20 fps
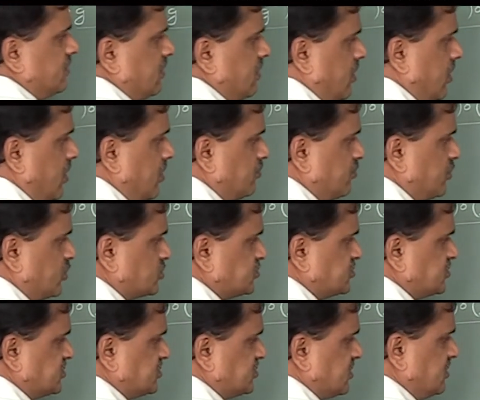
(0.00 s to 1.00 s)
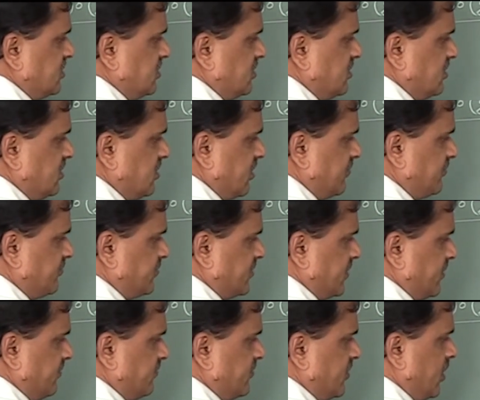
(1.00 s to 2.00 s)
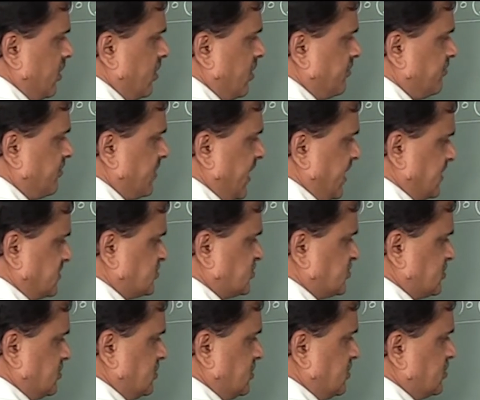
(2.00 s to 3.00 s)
Composition F of X.